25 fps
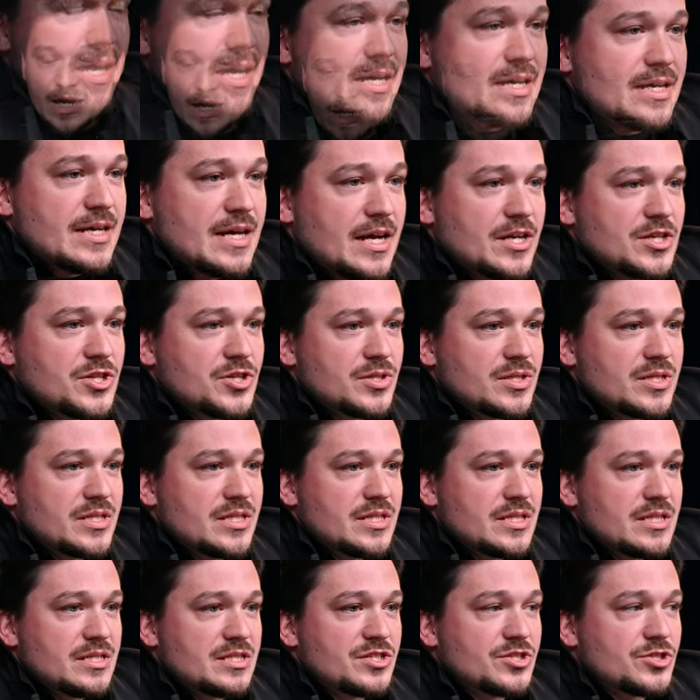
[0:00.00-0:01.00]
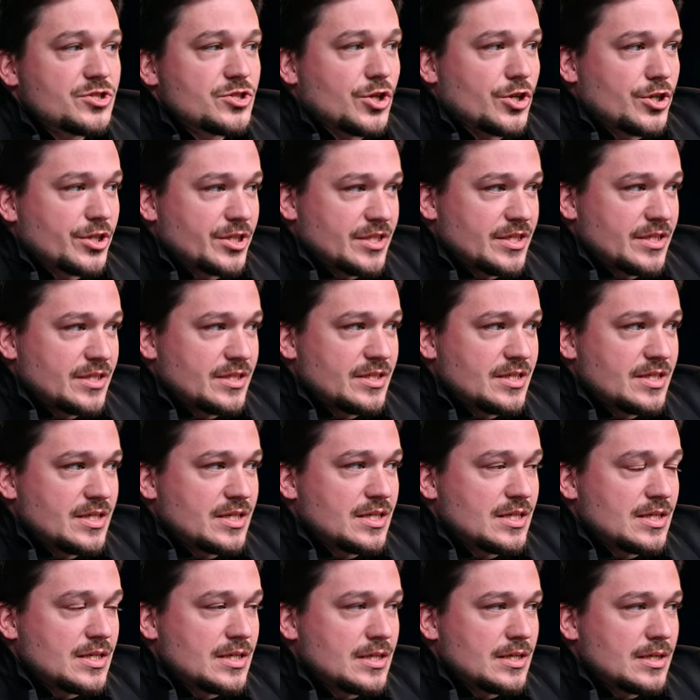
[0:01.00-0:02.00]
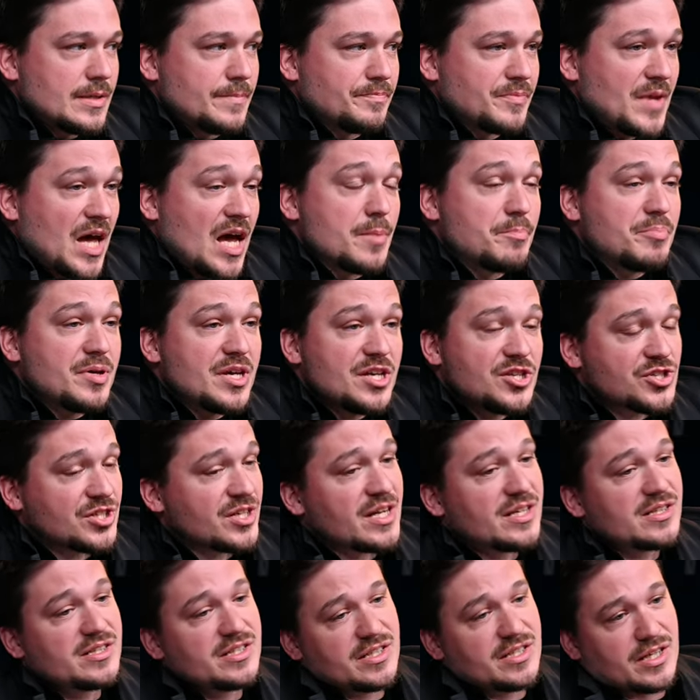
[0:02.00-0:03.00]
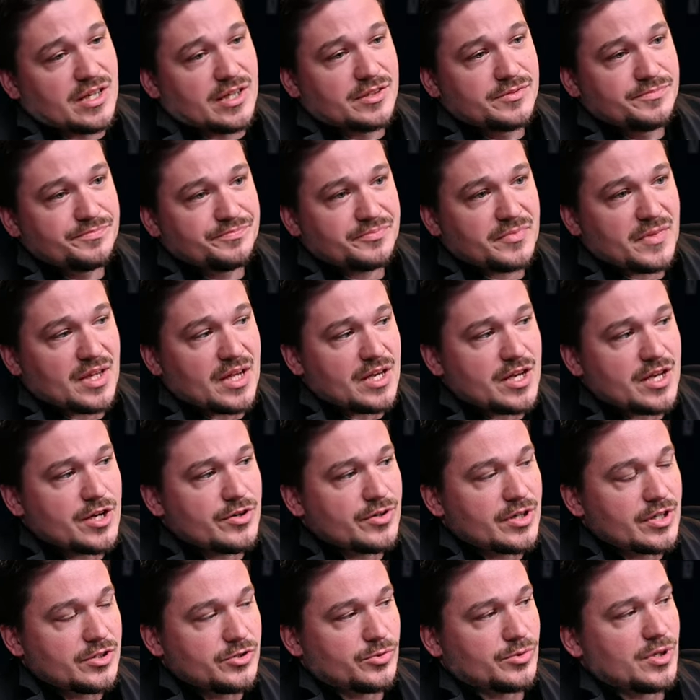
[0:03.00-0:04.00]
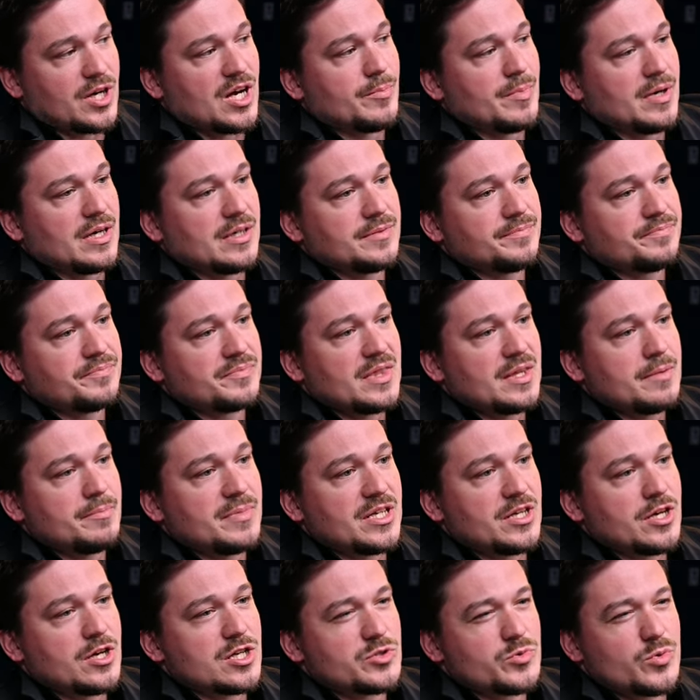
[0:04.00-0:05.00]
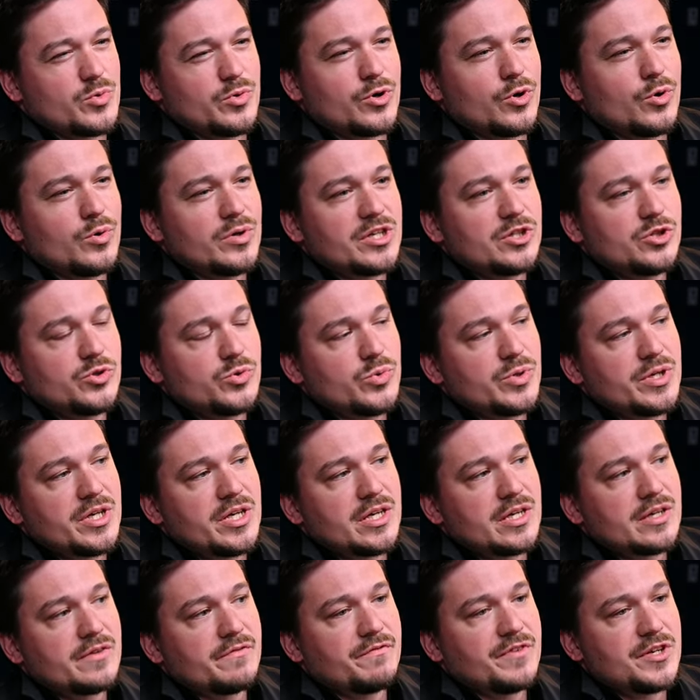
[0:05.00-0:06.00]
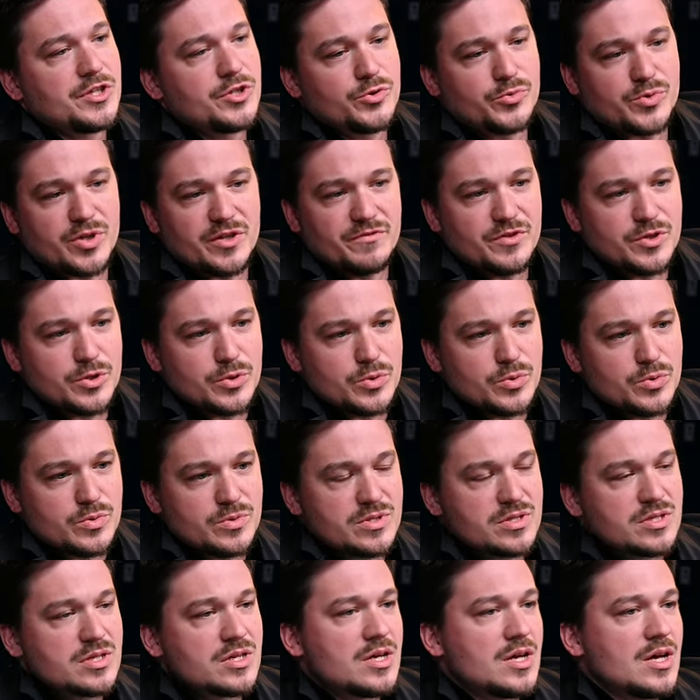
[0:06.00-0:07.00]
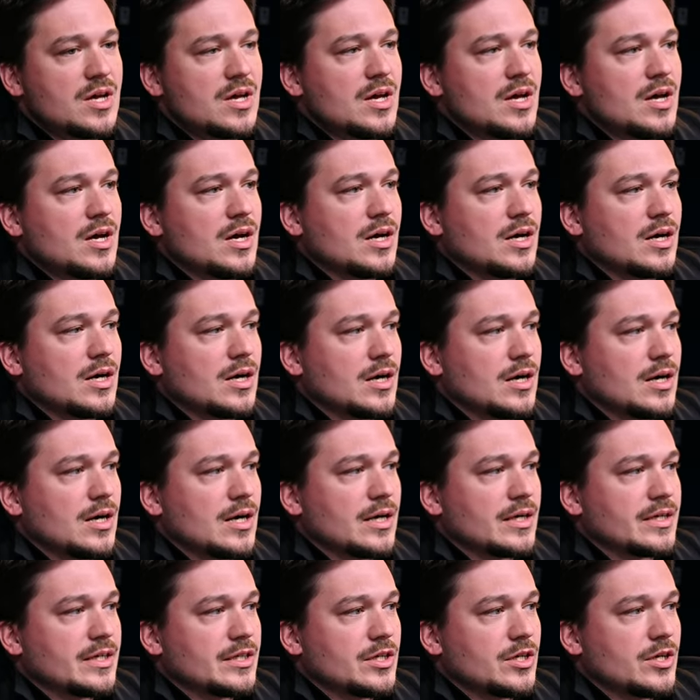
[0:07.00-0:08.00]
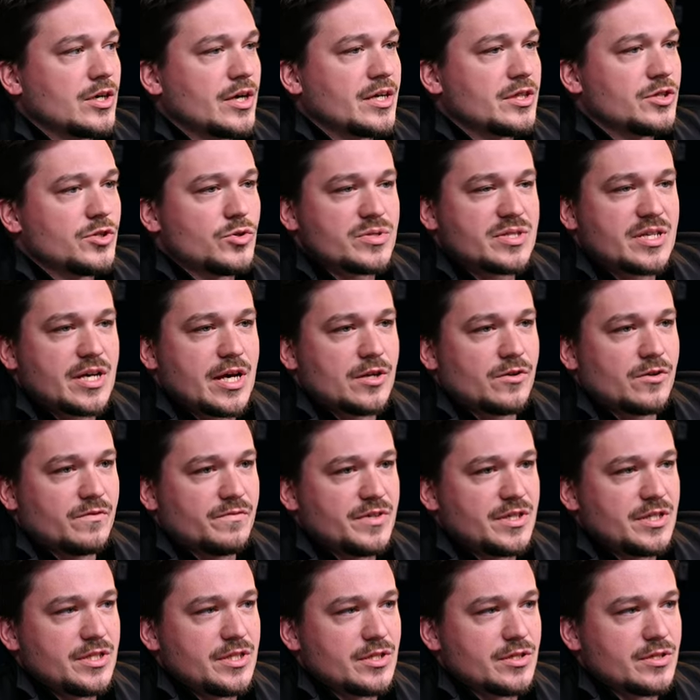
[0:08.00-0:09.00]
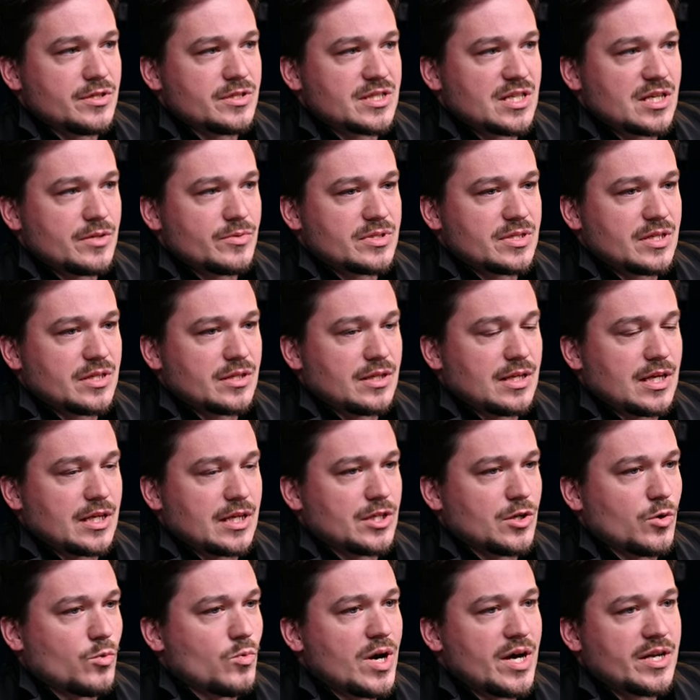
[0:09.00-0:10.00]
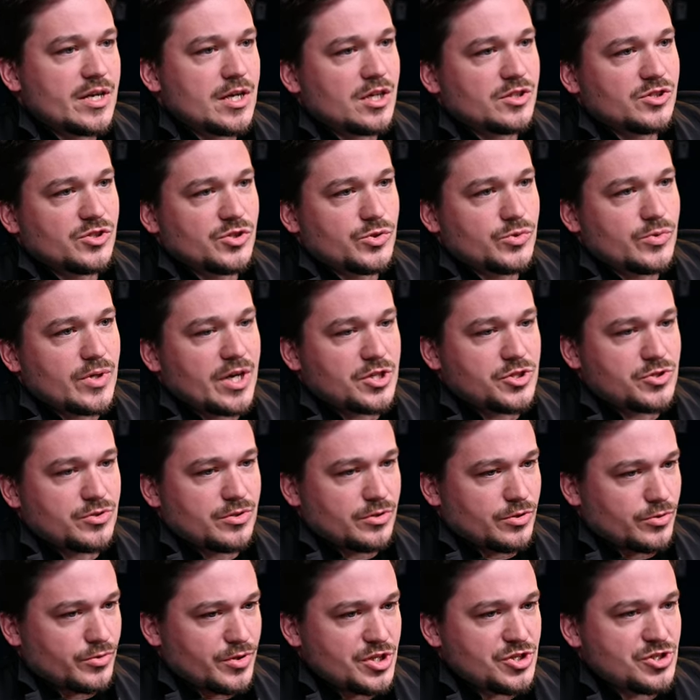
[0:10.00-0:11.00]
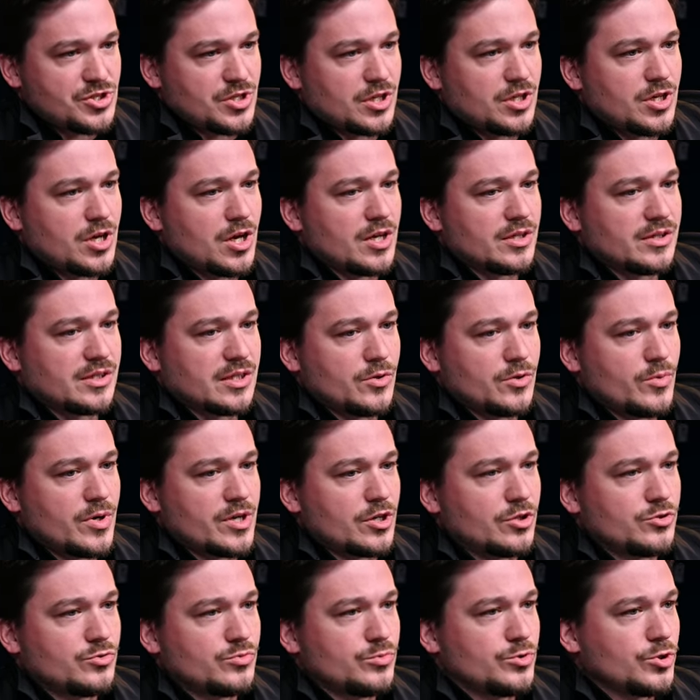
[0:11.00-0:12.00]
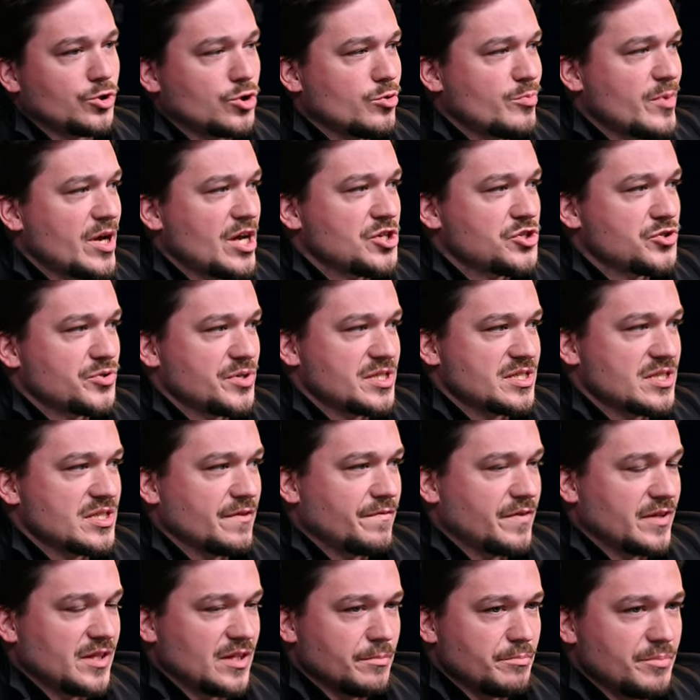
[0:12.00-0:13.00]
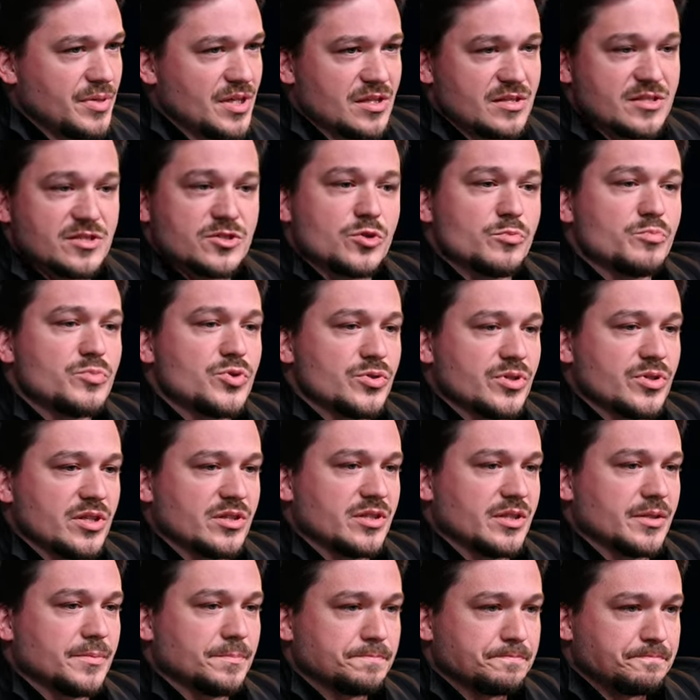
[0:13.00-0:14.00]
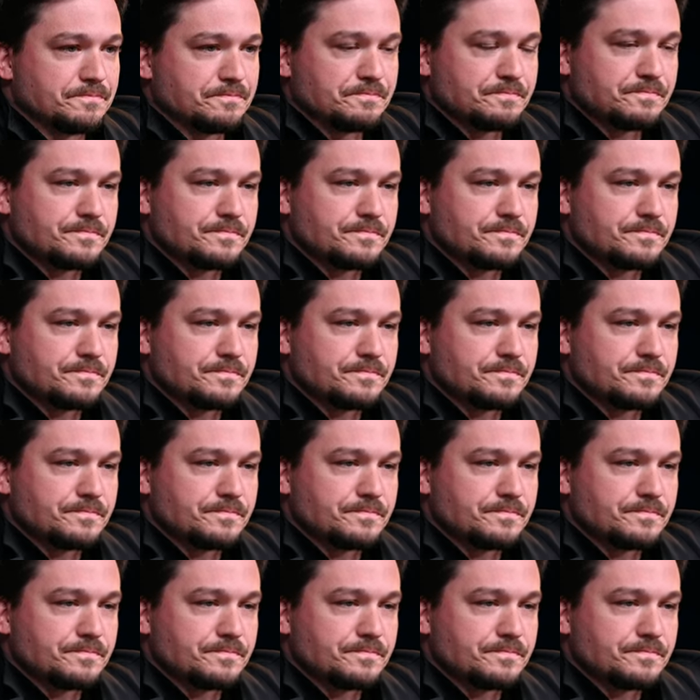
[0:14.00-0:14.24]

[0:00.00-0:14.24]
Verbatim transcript: I actually started, um, I pitched an idea here at Adorama because we were only doing video reviews, uh, you know, and those kind of videos. And I was kind of like, you know, why not do actual original content? Why not do documentary, something that builds community?